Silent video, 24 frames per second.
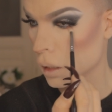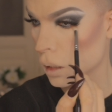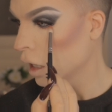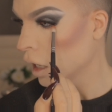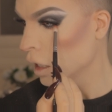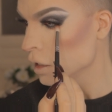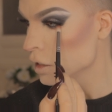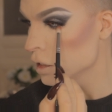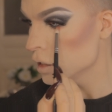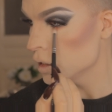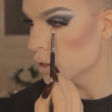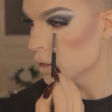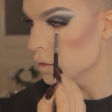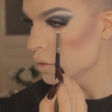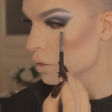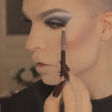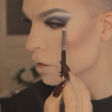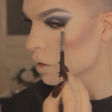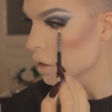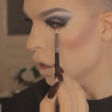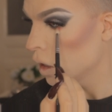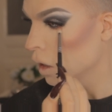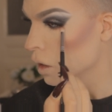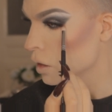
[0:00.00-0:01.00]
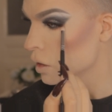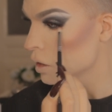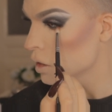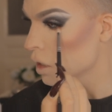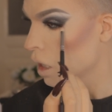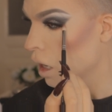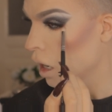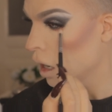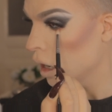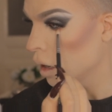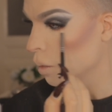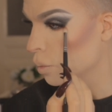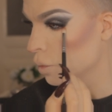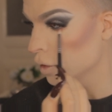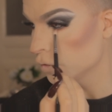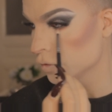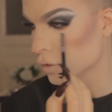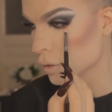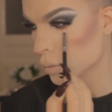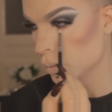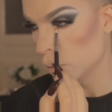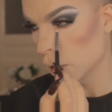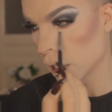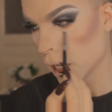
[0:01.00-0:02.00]
I just use it on top
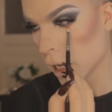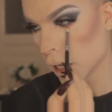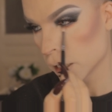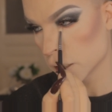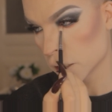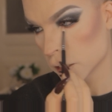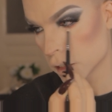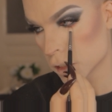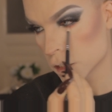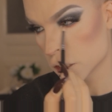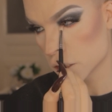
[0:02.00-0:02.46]
of the black